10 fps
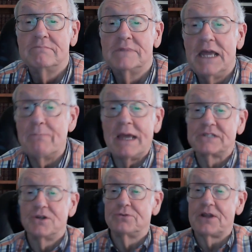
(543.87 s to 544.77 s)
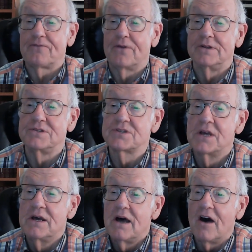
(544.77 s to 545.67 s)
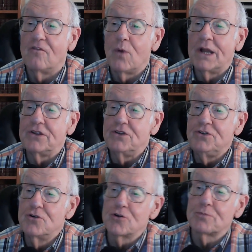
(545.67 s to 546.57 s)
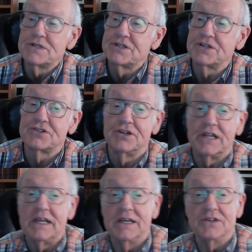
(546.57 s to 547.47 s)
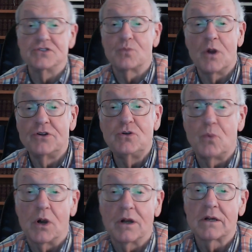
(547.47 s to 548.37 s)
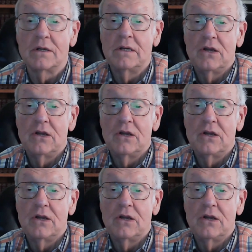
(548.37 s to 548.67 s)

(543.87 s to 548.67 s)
It makes no difference of what your position is, where you work,